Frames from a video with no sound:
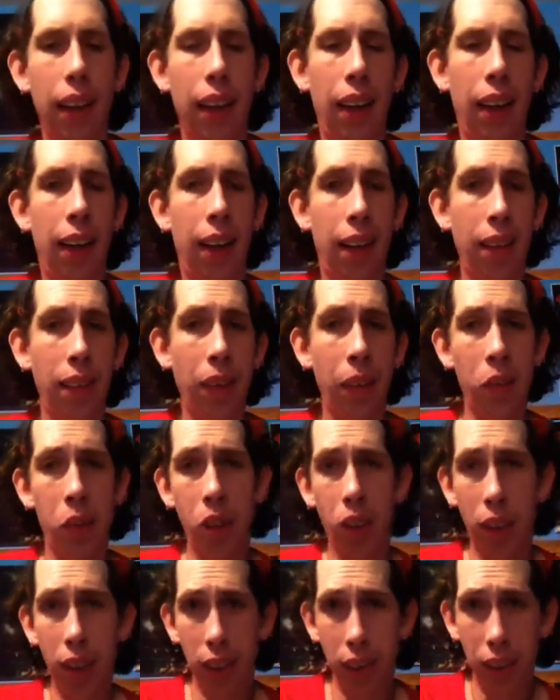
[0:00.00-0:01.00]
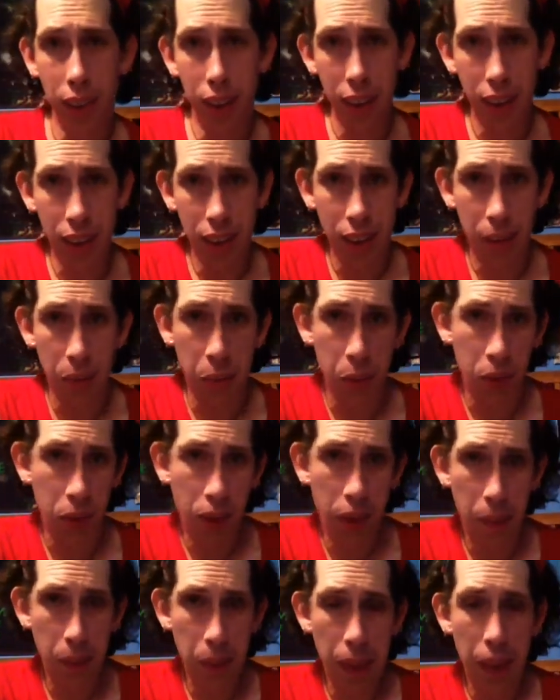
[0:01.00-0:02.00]
um, I'm sorry this isn't the most
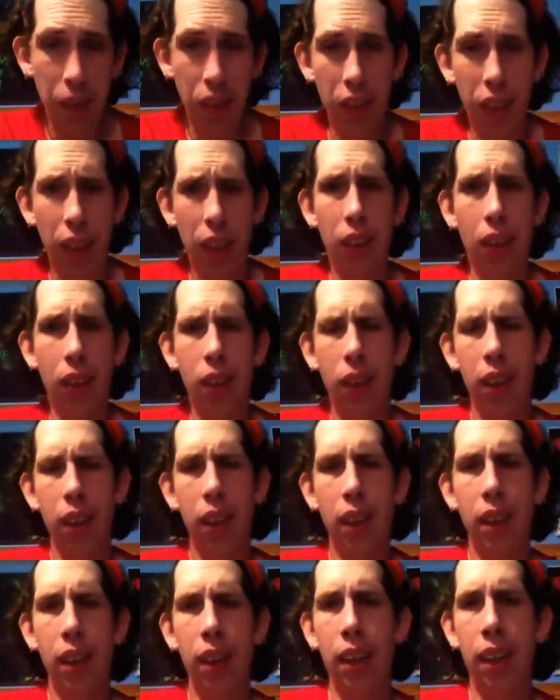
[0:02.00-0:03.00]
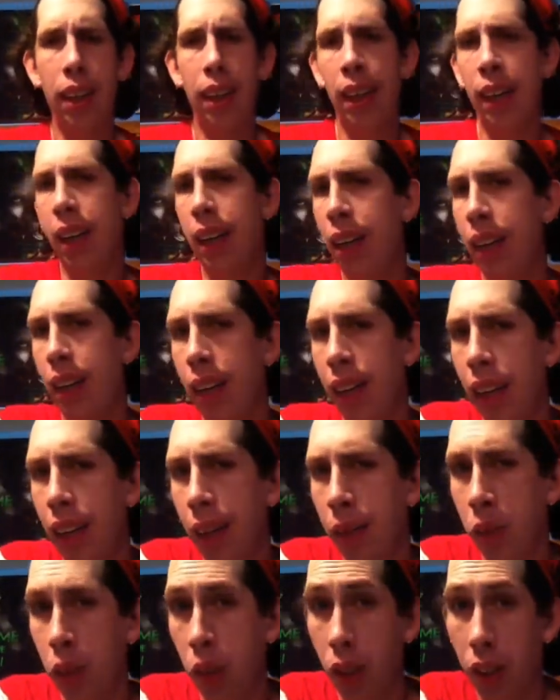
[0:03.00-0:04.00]
upbeat video. Uh,
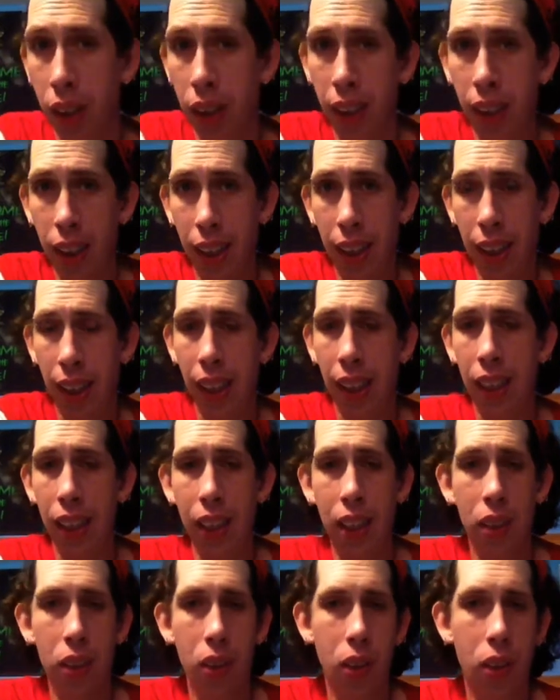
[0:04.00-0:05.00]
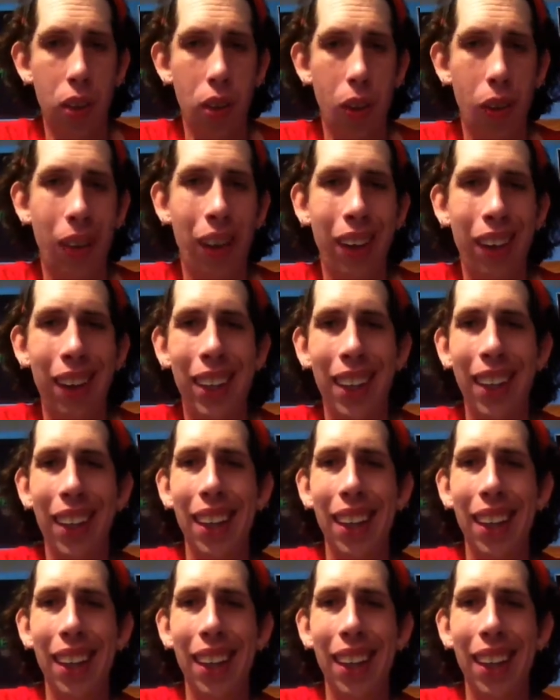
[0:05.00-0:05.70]
I'm sorry again it took so long.